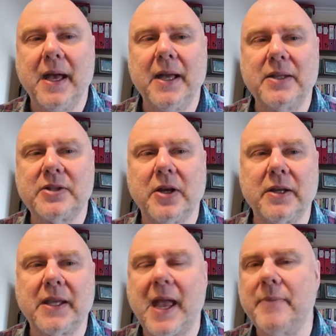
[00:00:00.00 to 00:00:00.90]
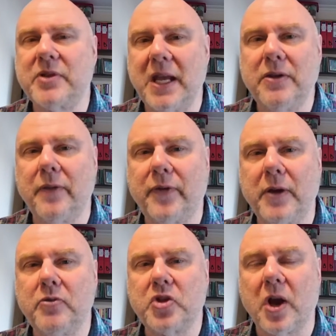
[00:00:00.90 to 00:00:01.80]
in certain games in the
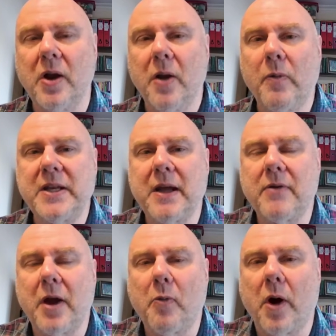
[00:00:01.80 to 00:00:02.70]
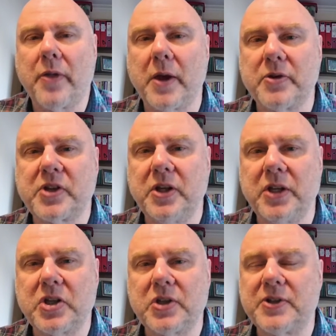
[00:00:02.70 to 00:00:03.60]
future, we don't know what those
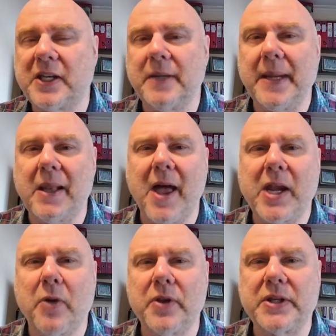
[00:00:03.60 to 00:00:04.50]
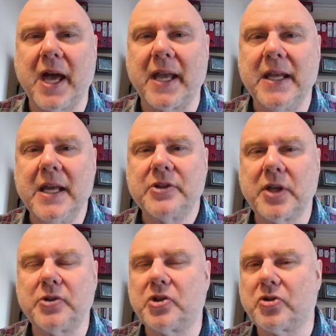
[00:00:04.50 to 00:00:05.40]
conditions are going to be like on the day.
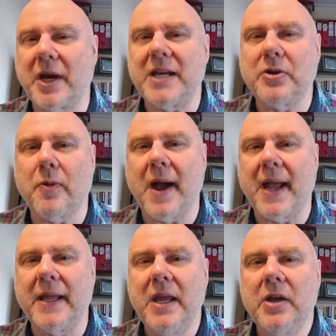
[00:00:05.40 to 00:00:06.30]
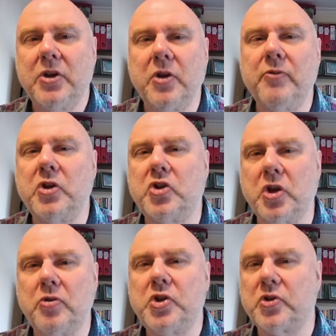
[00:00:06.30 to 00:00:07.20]
So straight away, you
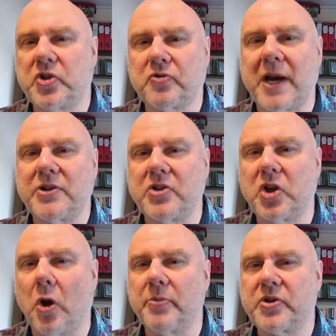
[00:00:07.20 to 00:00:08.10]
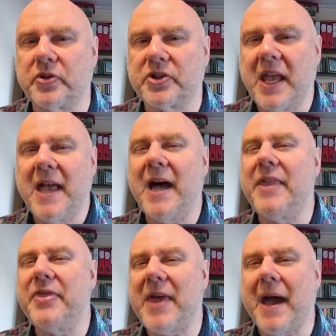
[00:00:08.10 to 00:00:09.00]
reduce your strategy options.
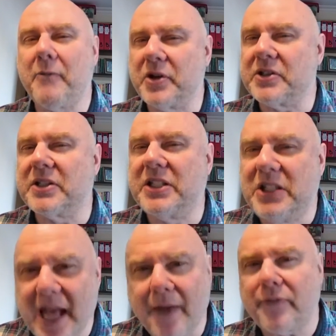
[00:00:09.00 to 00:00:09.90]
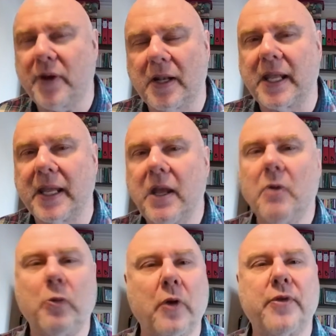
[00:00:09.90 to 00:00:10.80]
And that was definitely
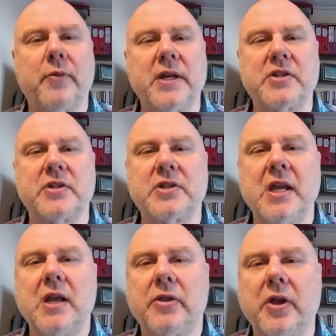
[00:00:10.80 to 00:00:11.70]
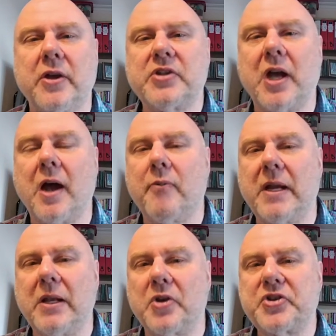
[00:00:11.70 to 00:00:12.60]
one of the reasons that
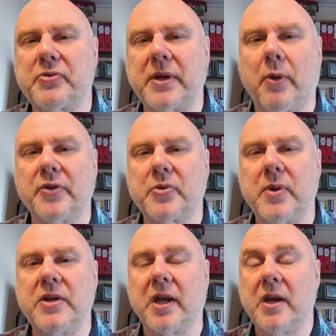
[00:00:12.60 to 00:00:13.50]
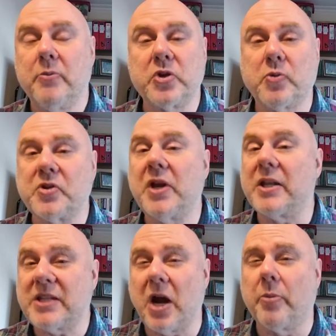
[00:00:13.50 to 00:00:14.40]
we lost 3-1 to India, which wasn't a
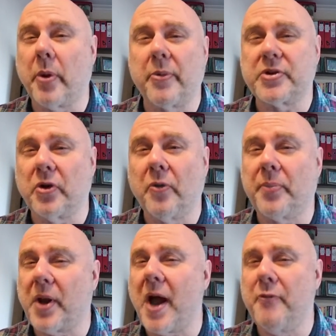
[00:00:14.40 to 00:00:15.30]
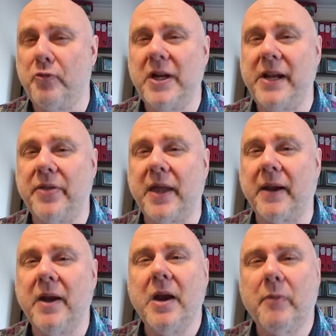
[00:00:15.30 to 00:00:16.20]
terrible result, but I really
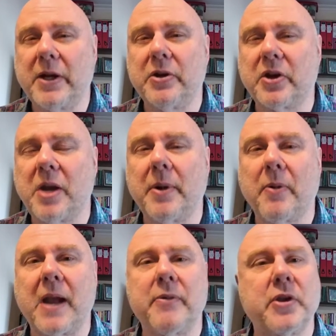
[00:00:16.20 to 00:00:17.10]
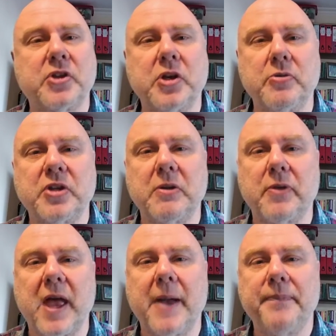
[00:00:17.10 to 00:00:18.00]
think we could have come away with a 2-2
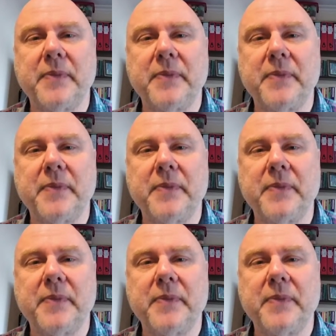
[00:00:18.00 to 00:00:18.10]
there.